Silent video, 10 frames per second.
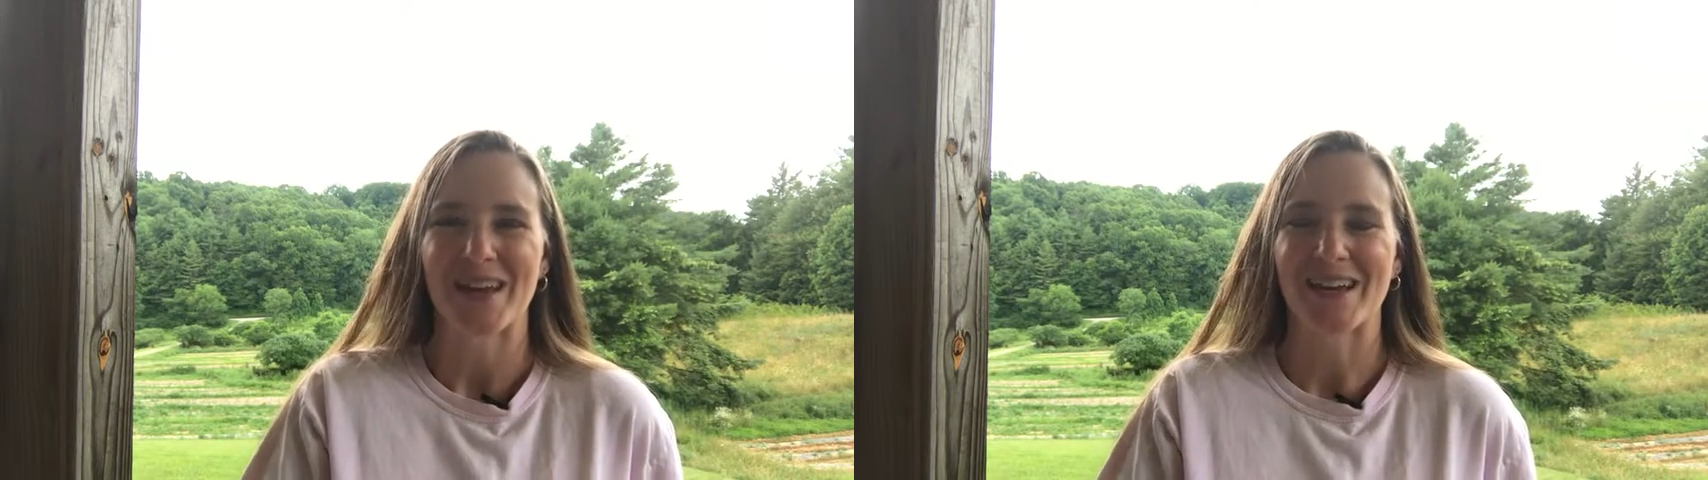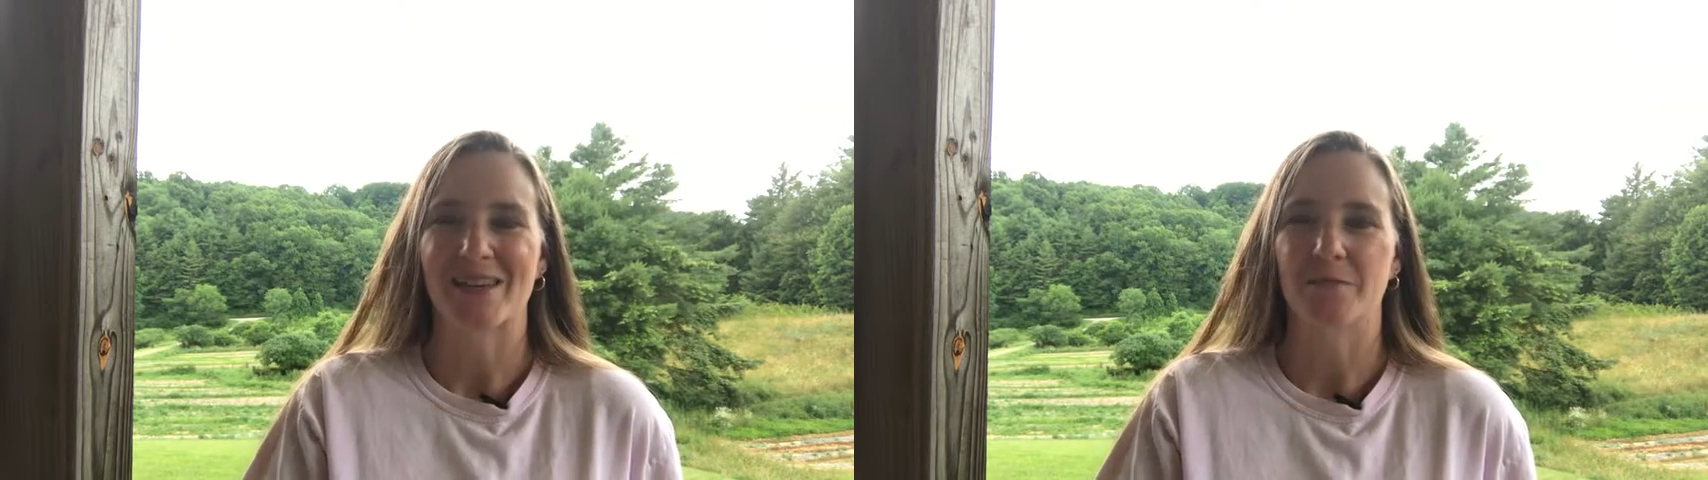
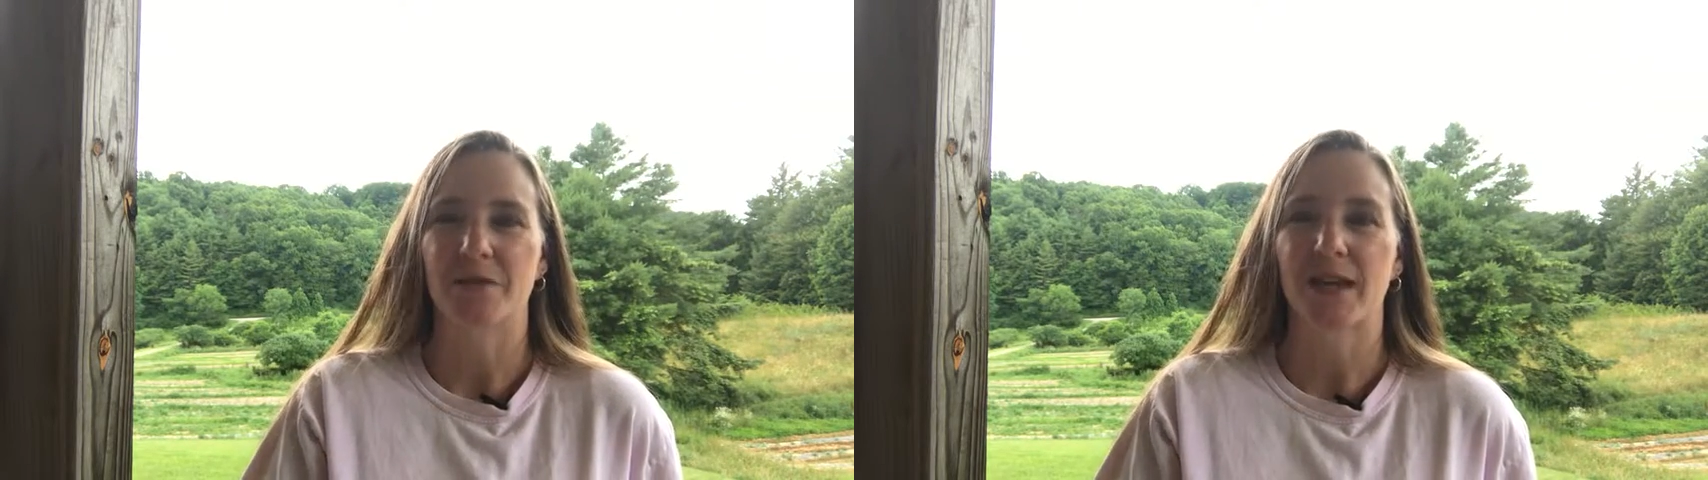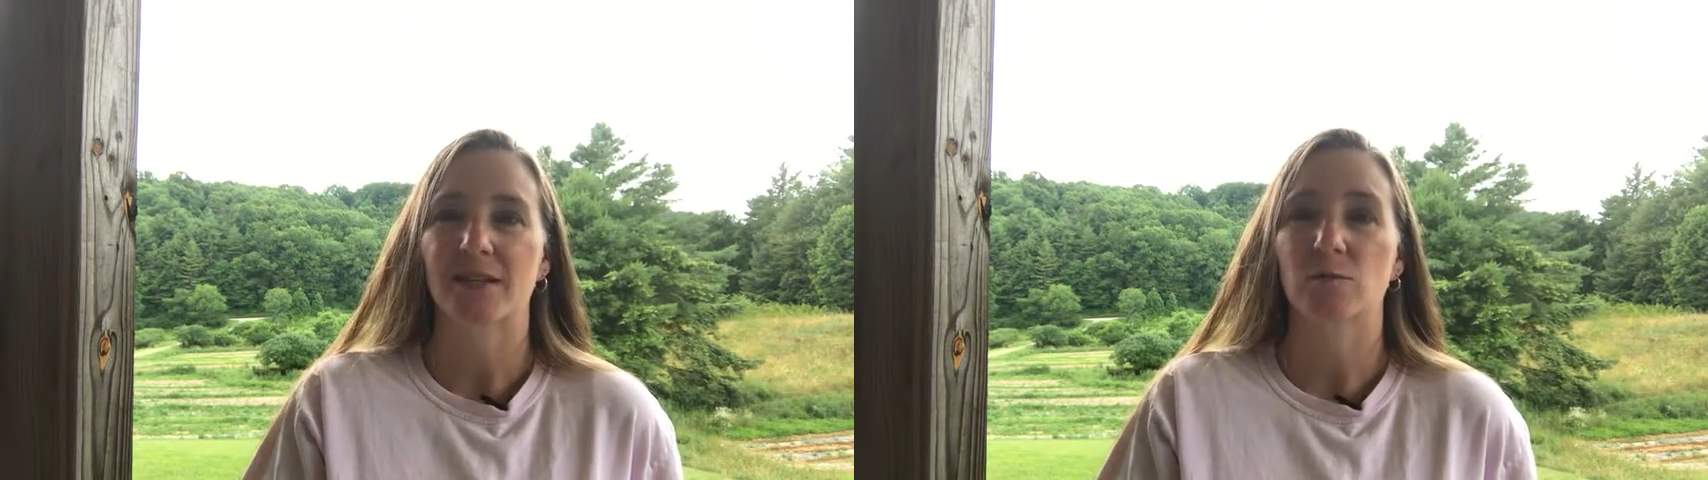
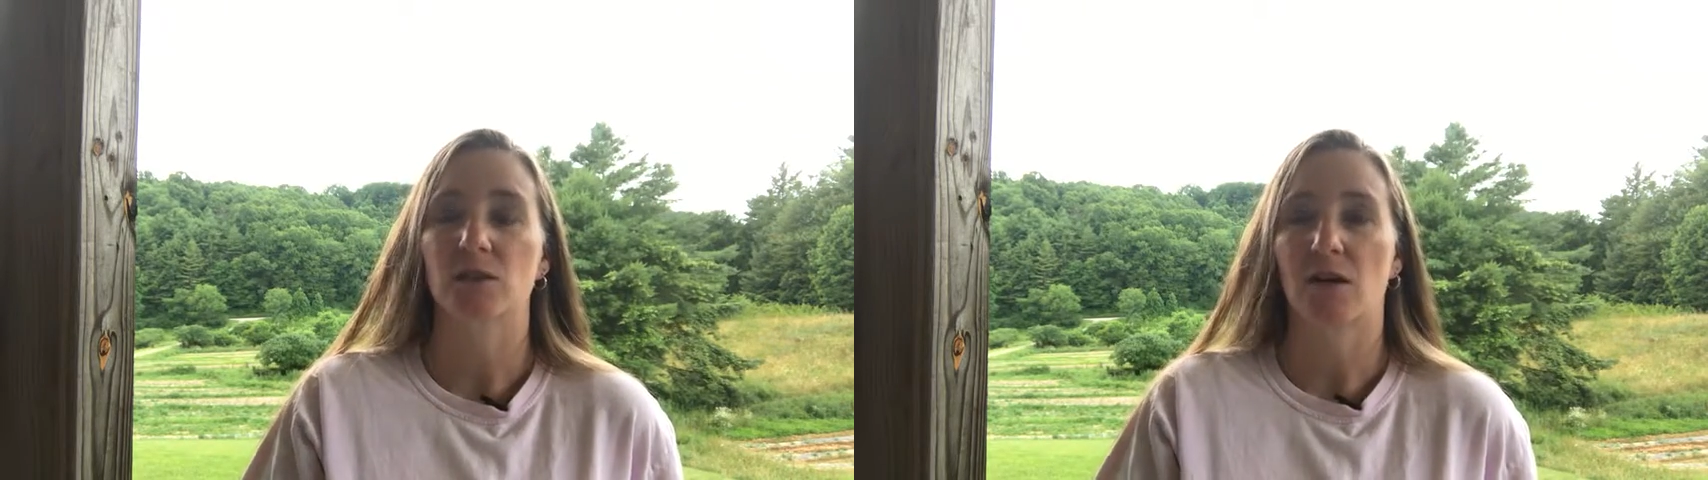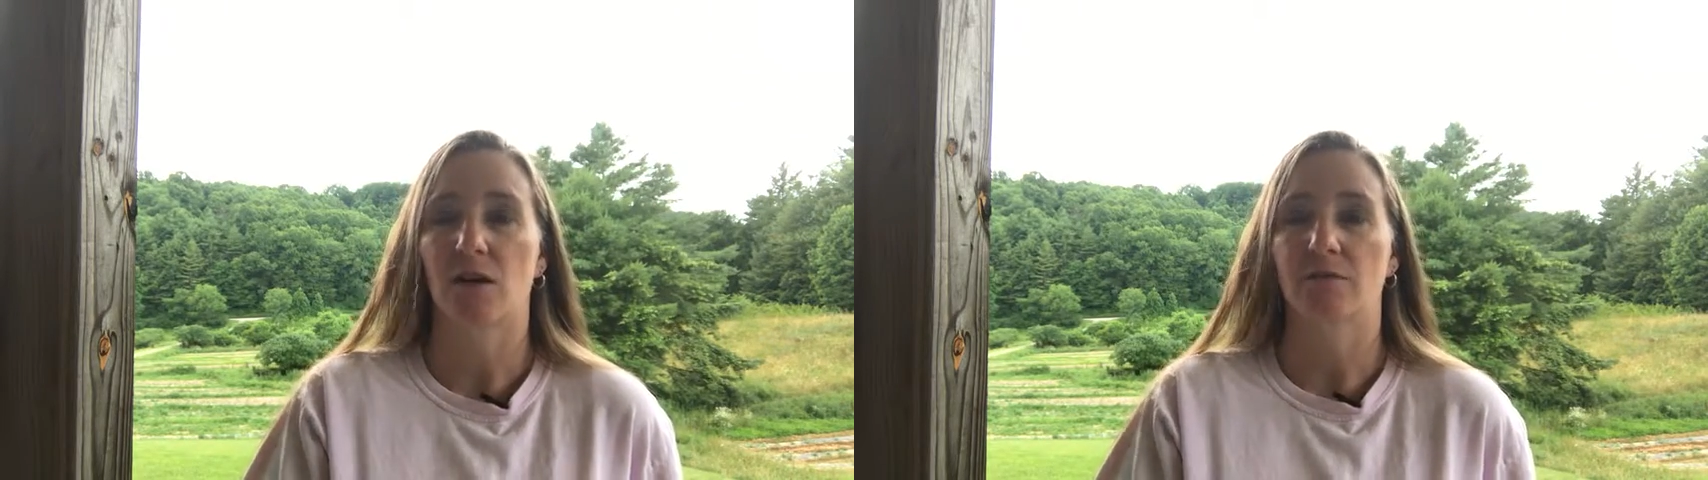But that is
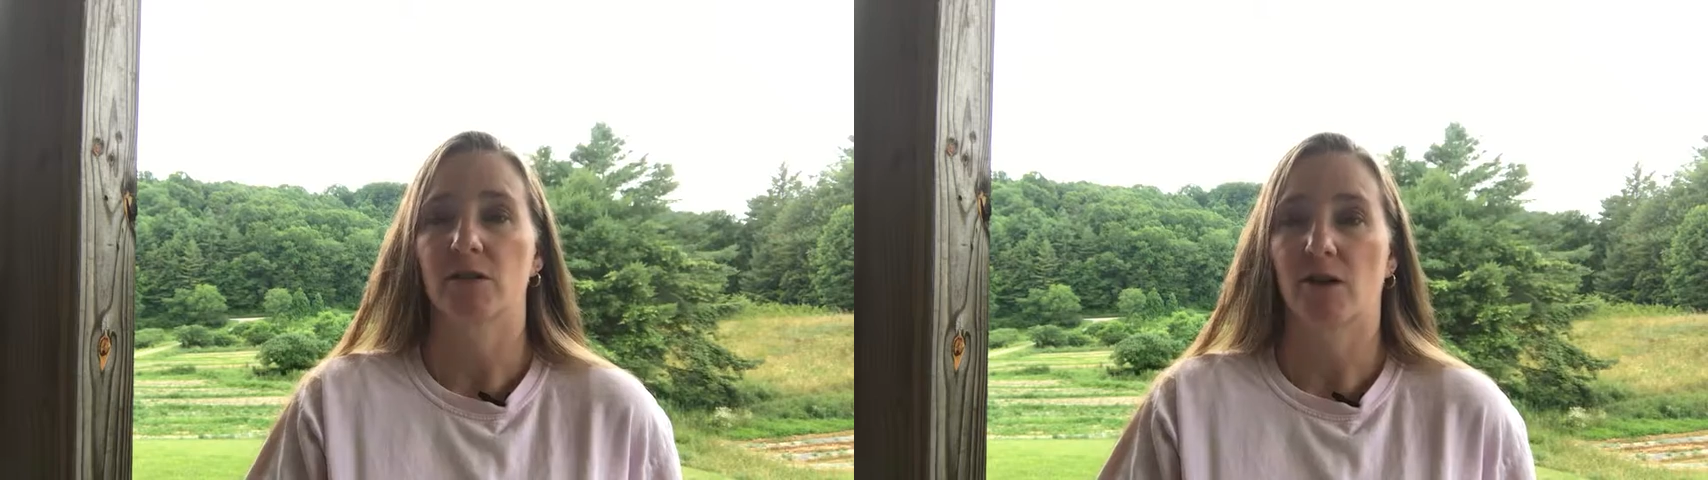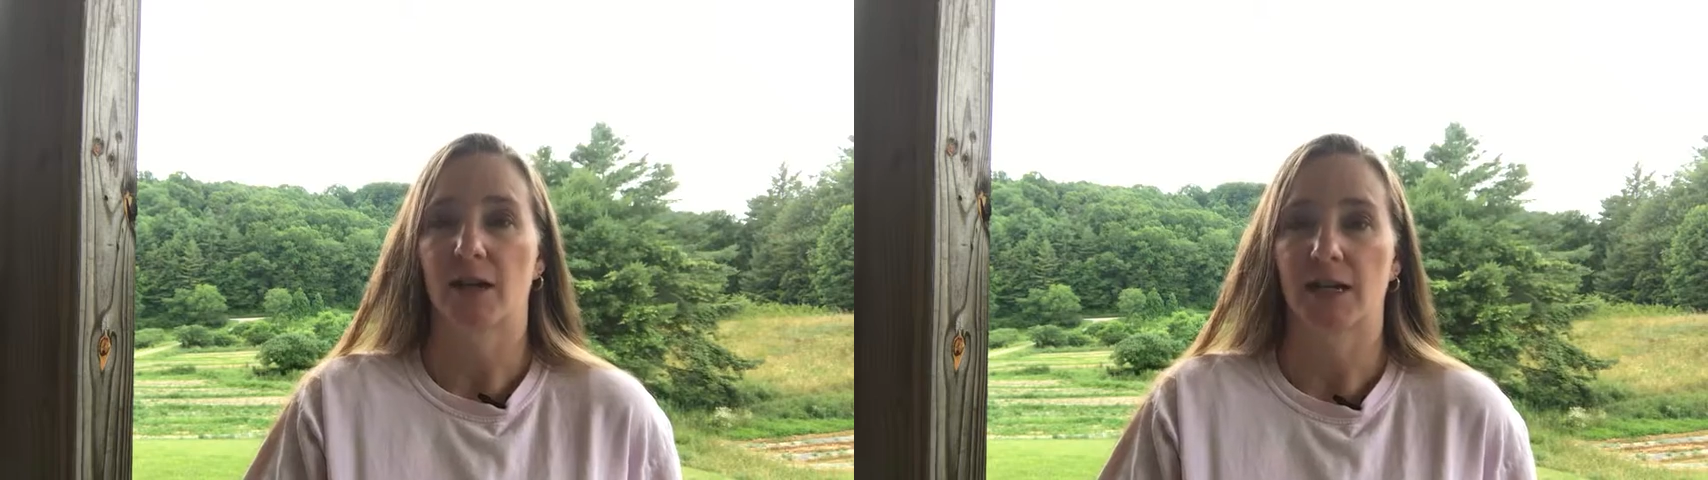what's called
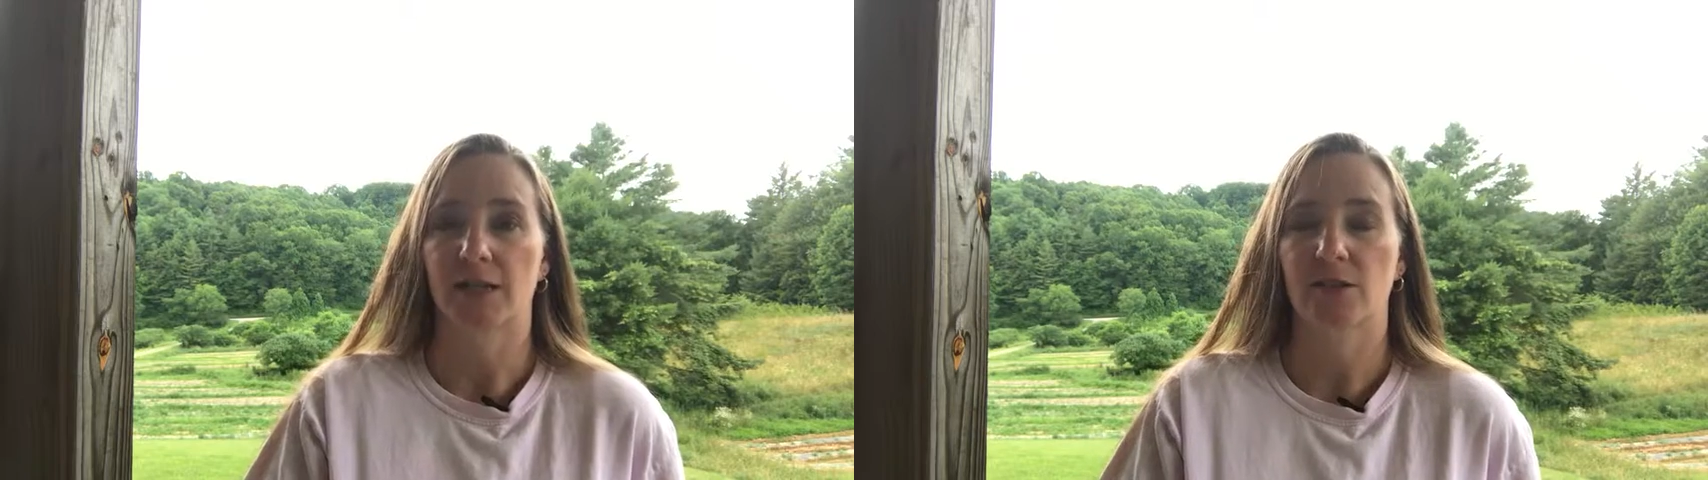retargeting.